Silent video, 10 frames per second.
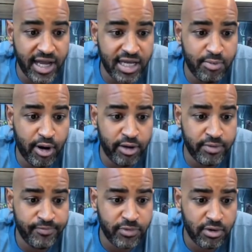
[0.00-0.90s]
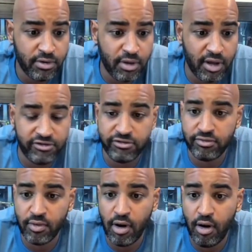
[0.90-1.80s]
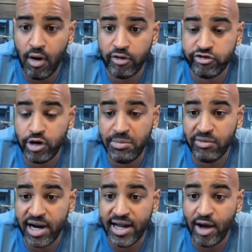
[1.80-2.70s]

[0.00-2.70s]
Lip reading: anyone is streaming right now.